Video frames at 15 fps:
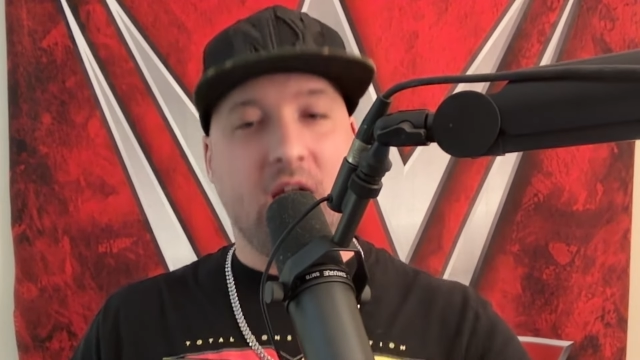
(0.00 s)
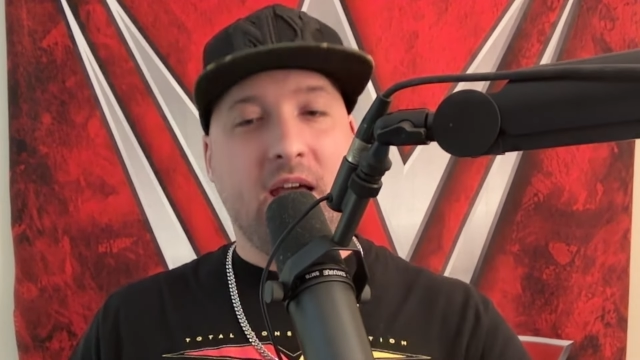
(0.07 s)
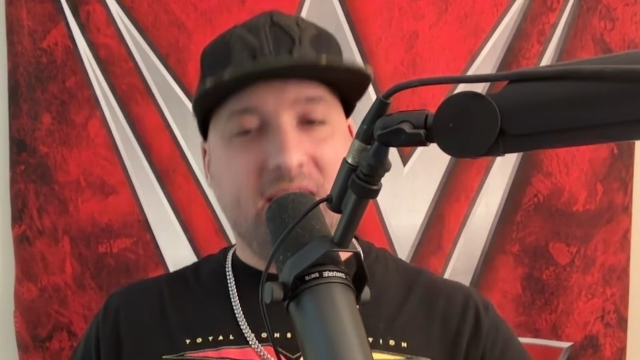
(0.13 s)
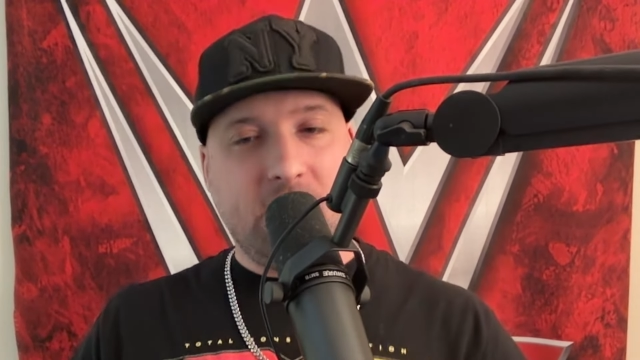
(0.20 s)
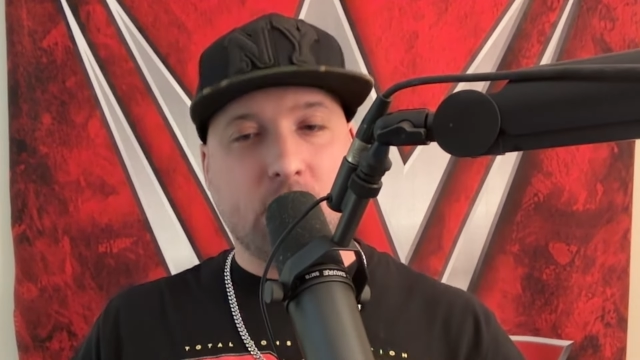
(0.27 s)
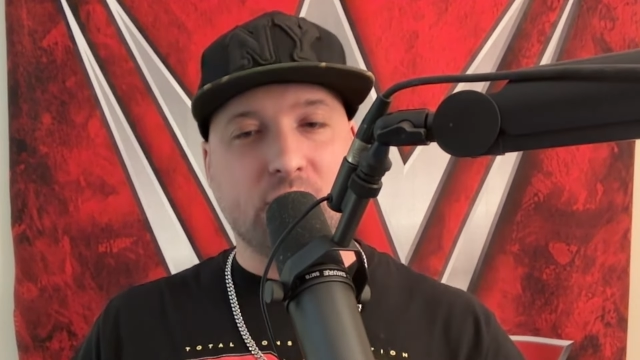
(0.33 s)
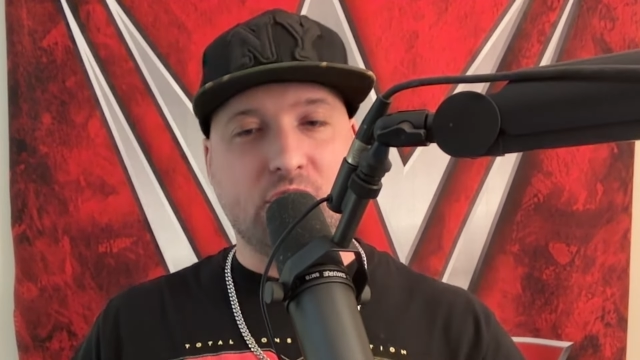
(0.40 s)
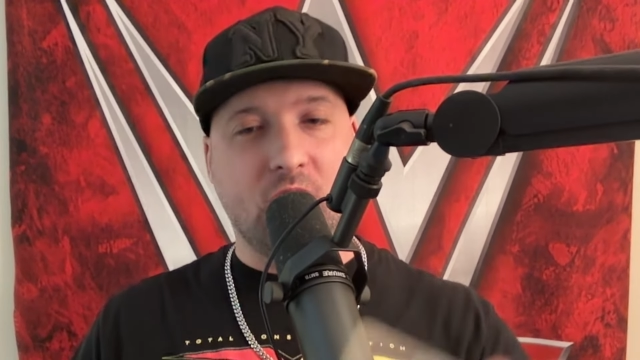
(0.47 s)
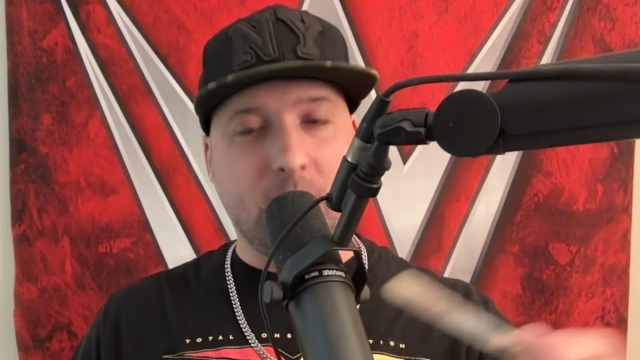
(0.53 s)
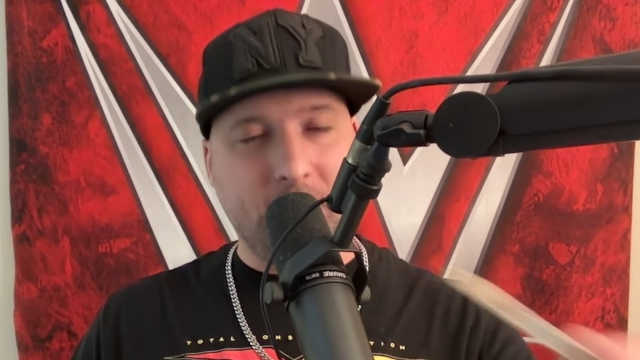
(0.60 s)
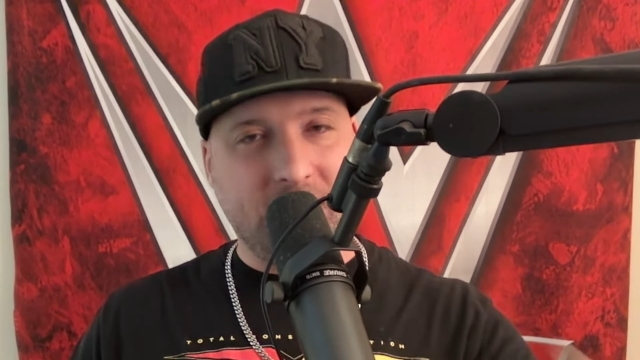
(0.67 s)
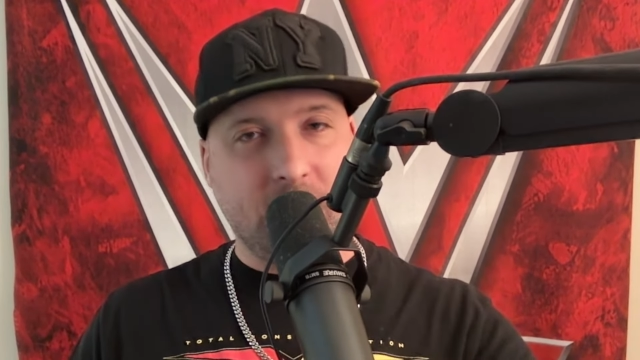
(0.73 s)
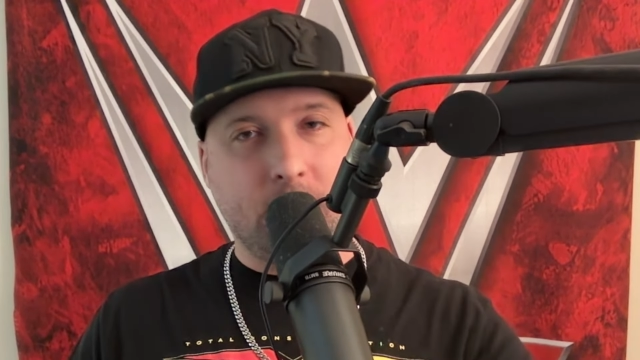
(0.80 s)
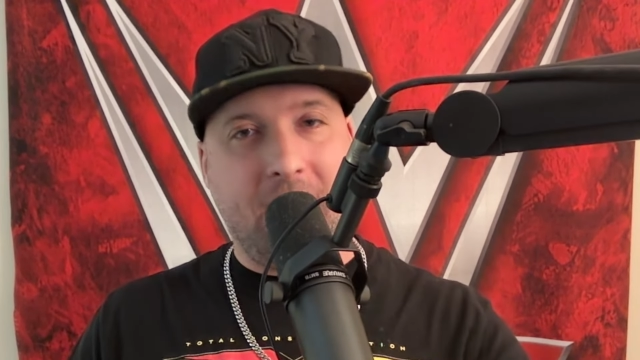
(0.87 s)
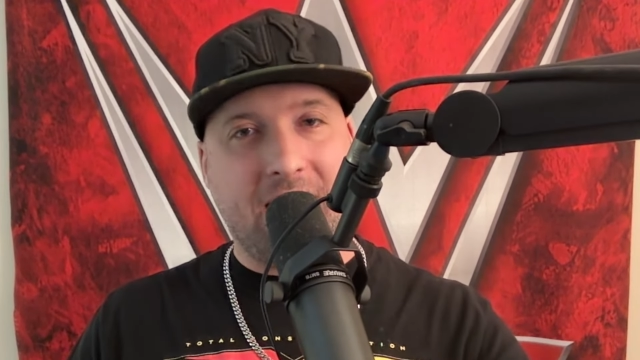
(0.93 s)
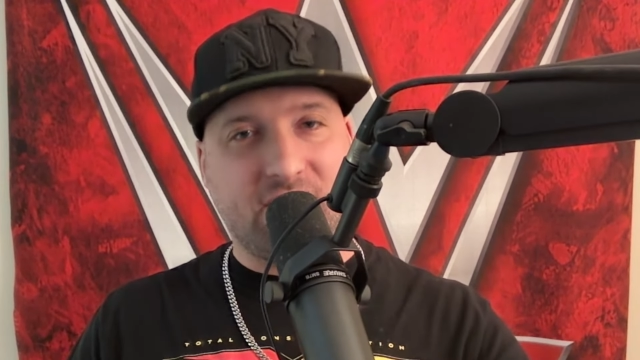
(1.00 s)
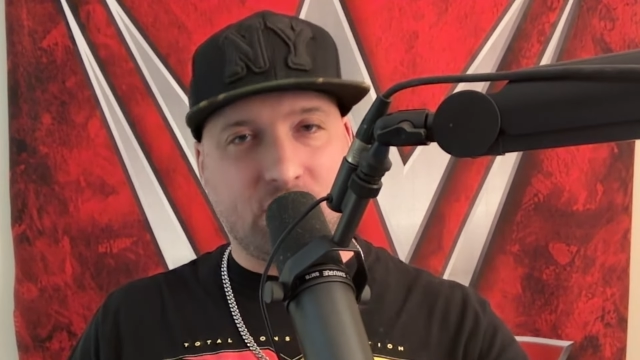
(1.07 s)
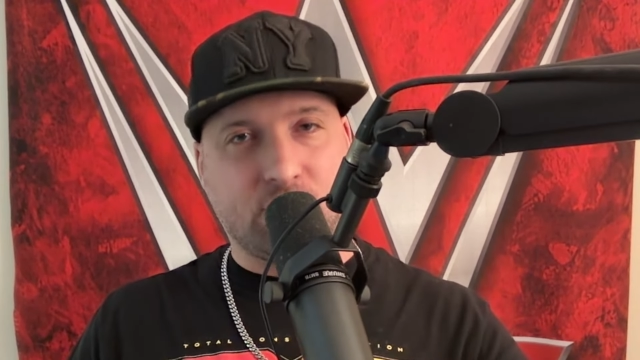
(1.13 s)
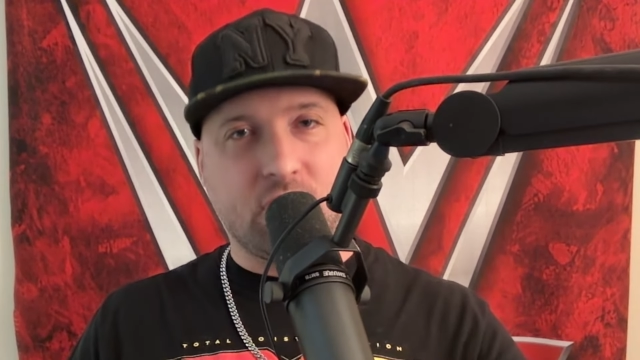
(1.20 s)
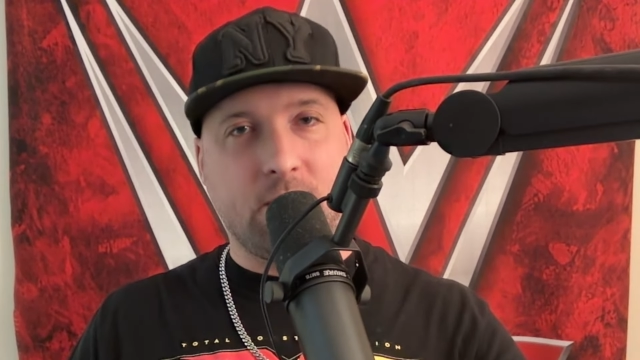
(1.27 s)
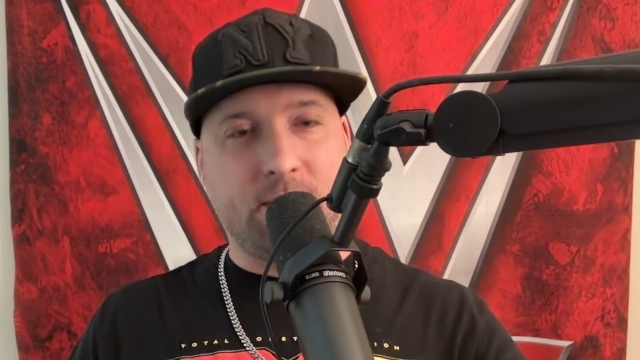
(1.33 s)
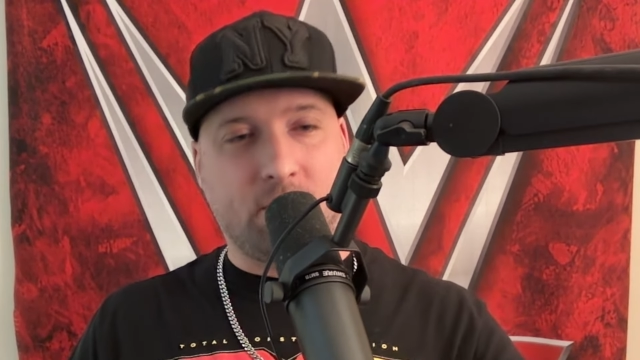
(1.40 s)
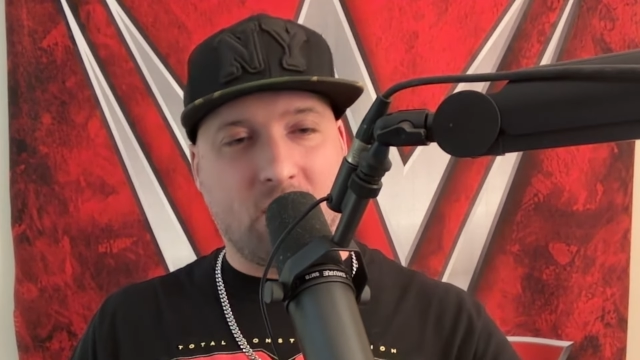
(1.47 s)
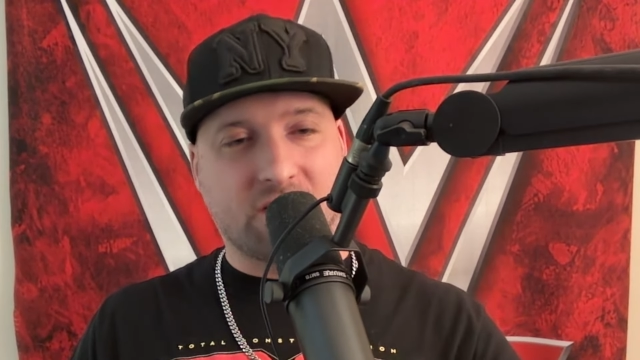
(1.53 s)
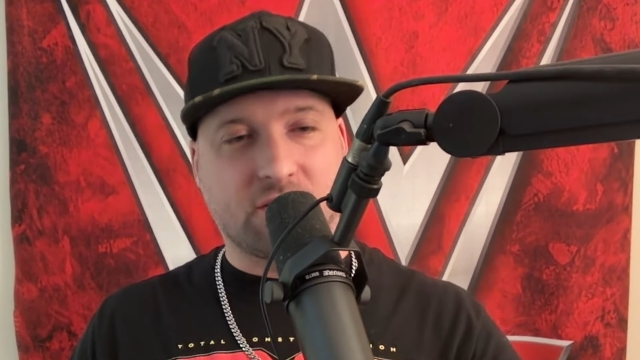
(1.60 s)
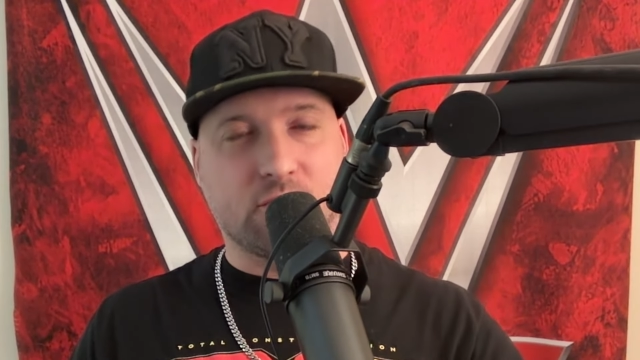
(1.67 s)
He was going to be in the match. He was going to be wrestling.